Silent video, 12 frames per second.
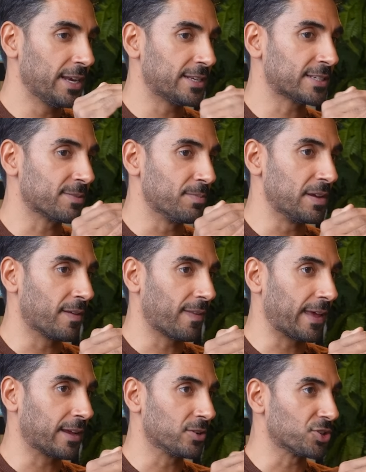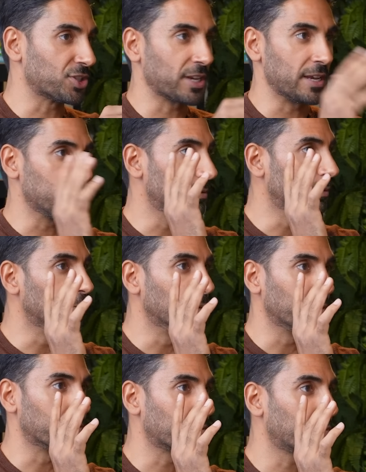it doesn't mean that they can just eat
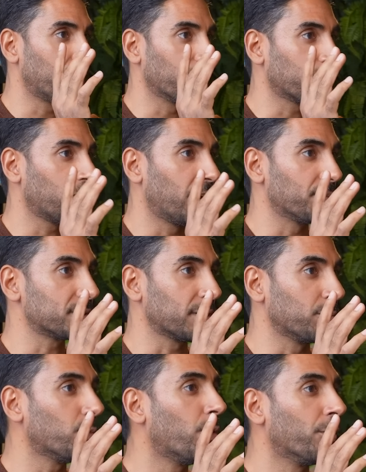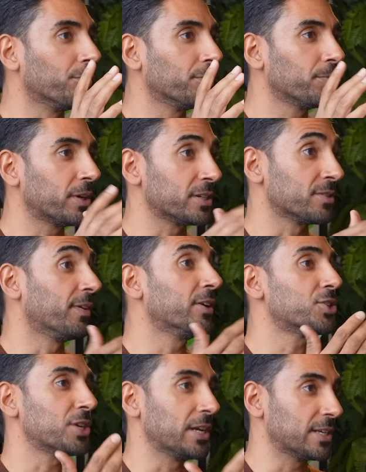all the refined carbs they want because
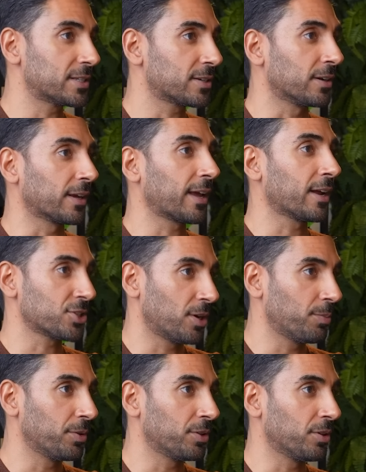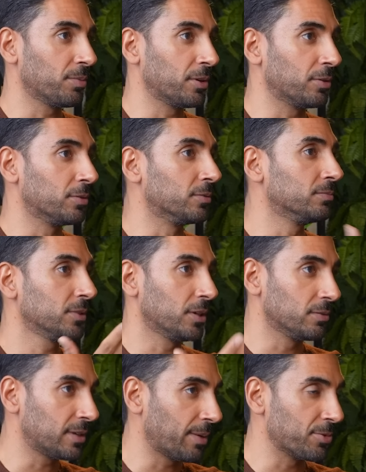eventually it's going to catch up with them it will you
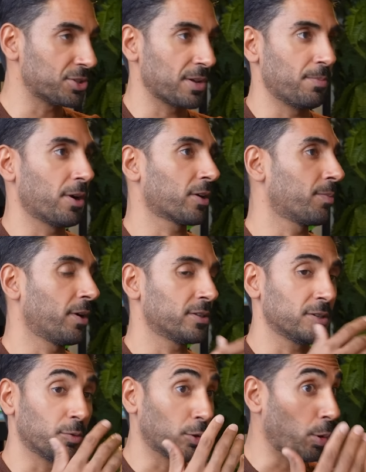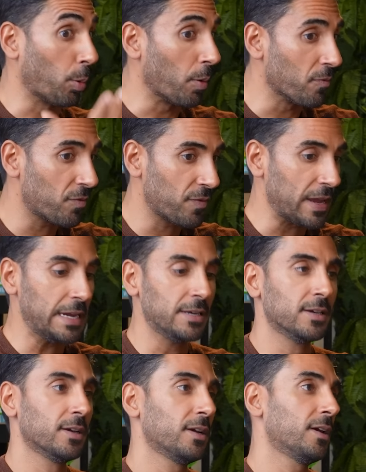know damage their microbiota or they won't
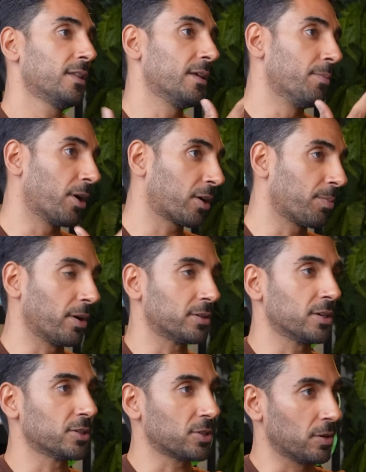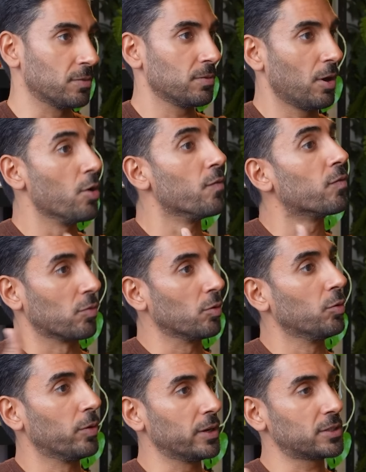feed their microbiota so
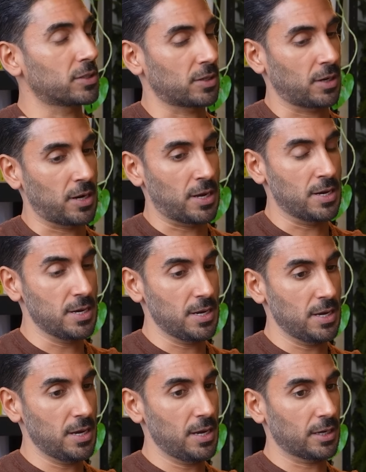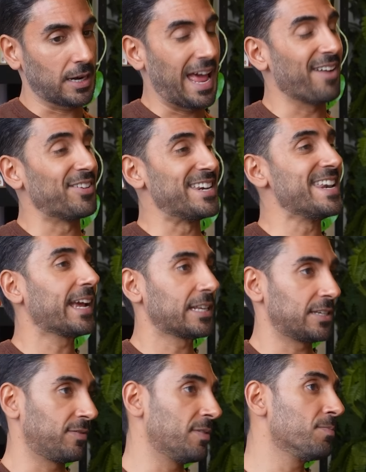overall it's going to going to have a
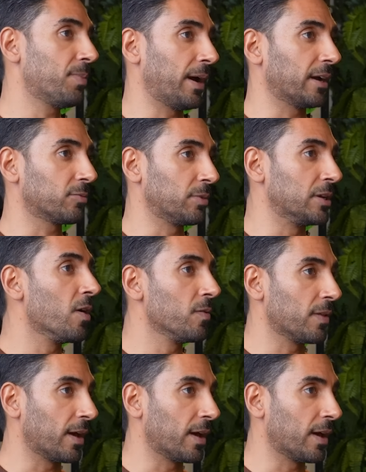negative impact we know